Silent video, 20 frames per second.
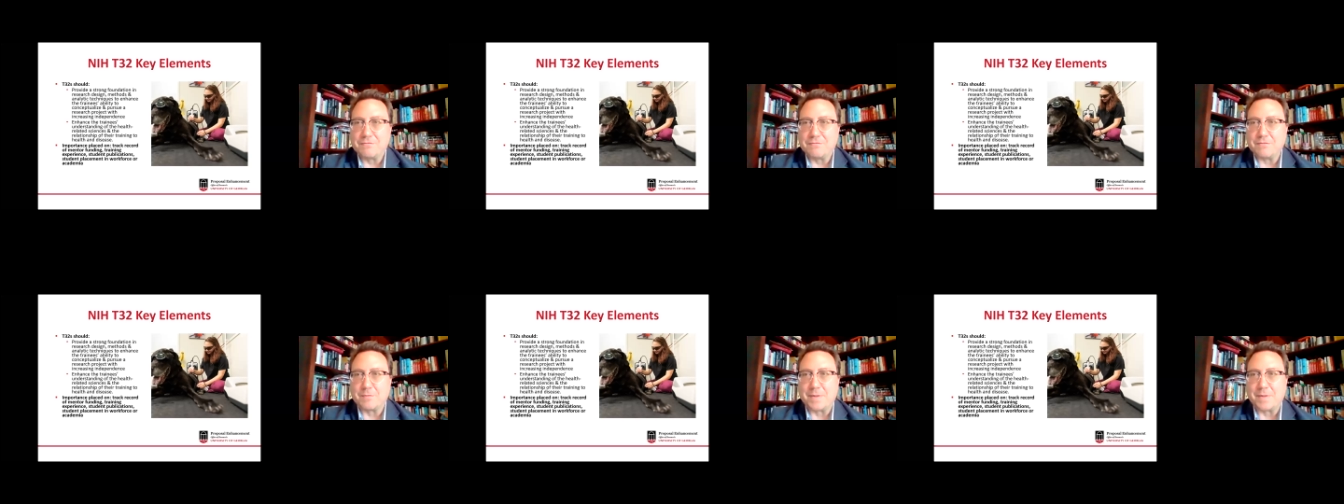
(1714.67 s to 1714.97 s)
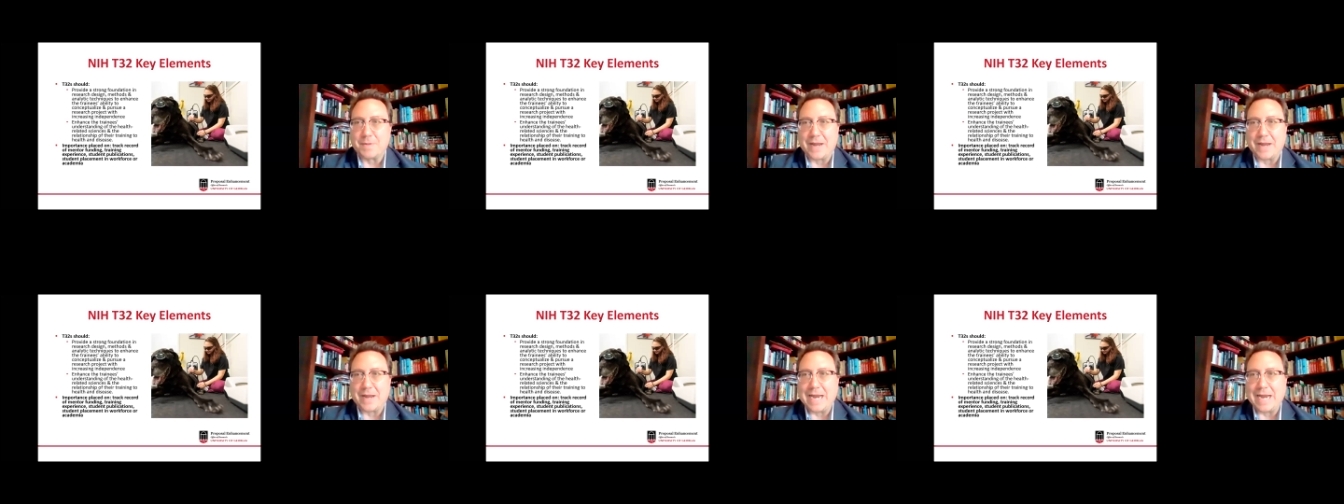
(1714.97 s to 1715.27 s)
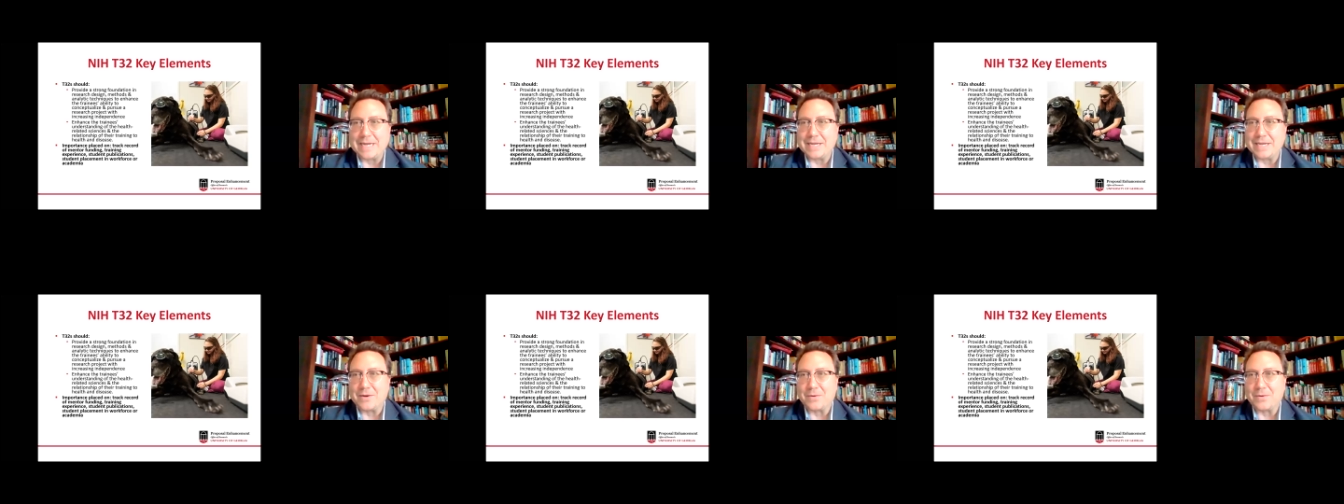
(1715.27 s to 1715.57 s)
about
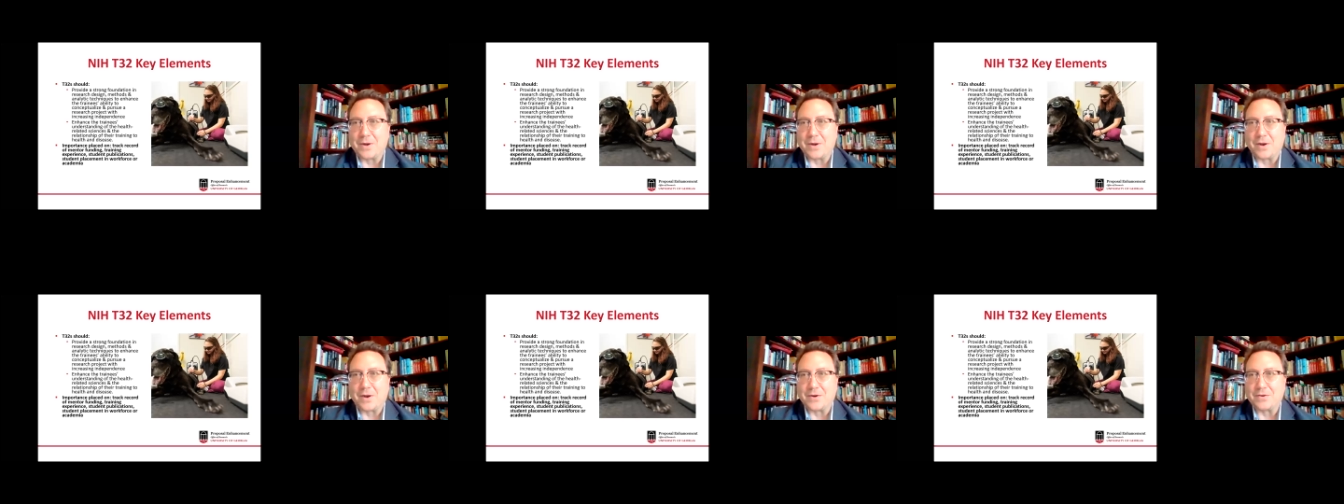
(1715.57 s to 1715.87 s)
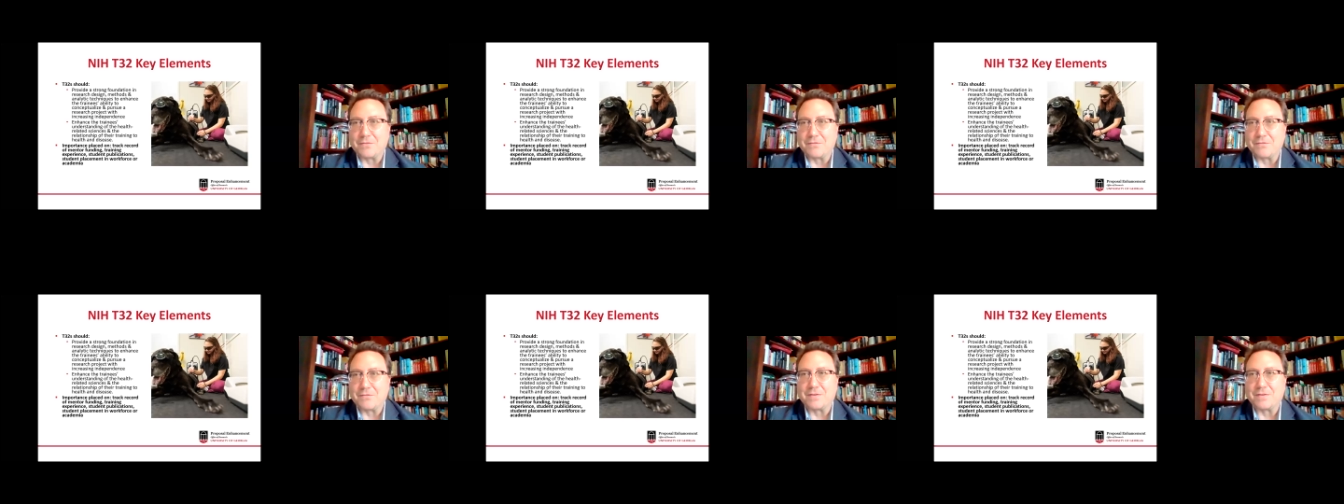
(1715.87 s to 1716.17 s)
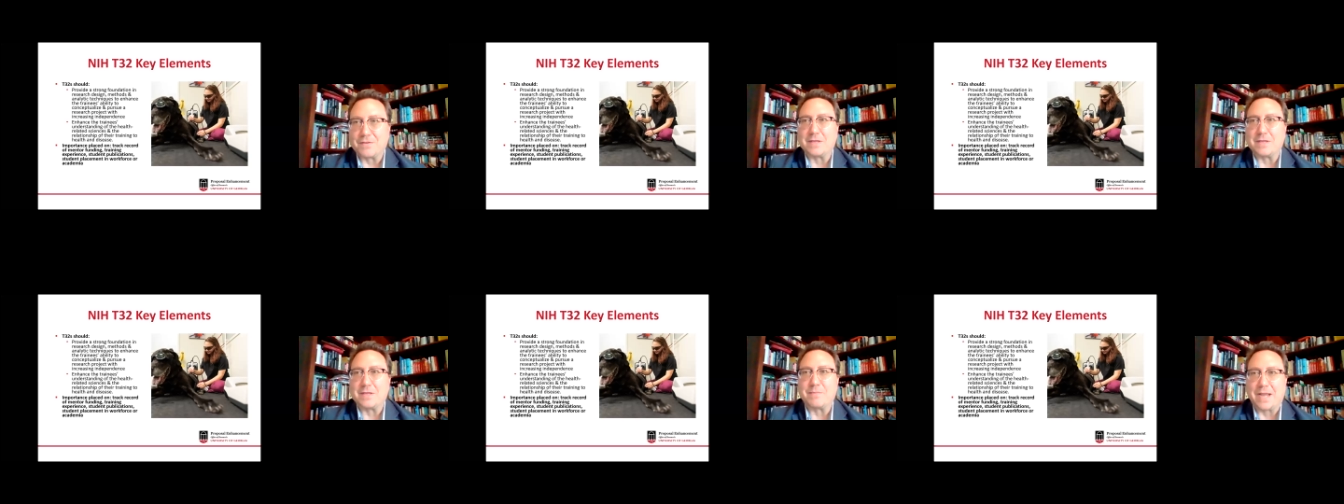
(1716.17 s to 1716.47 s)
80 to
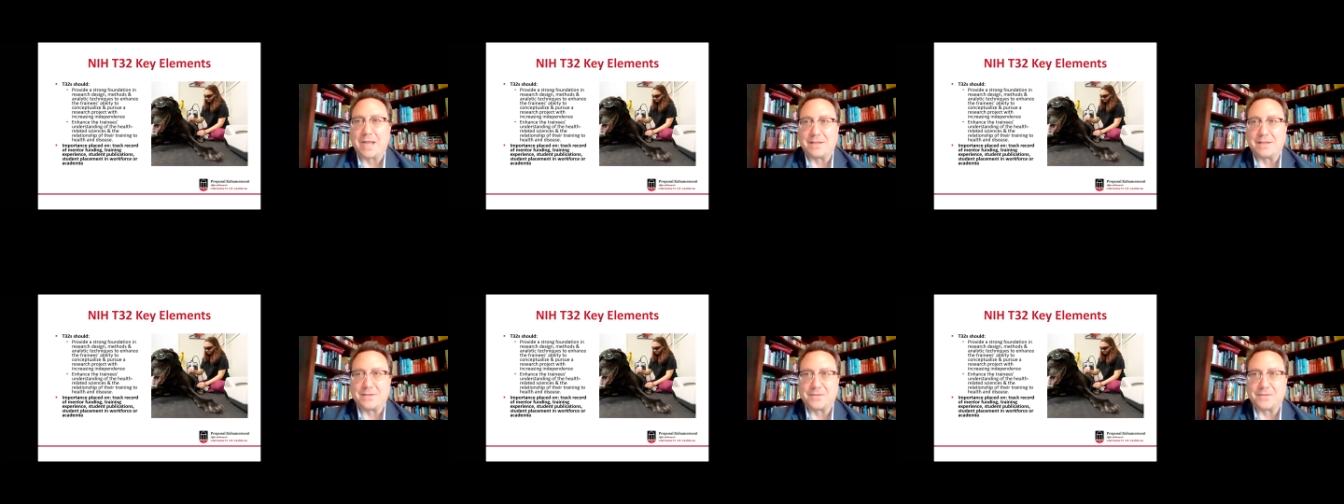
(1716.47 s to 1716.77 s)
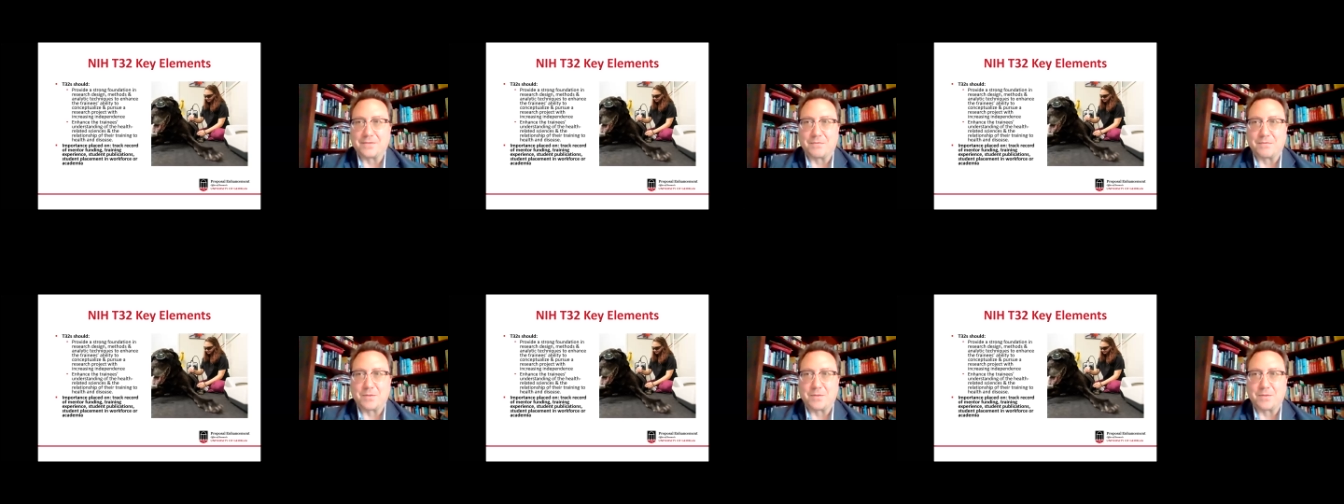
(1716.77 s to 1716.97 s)
150 pages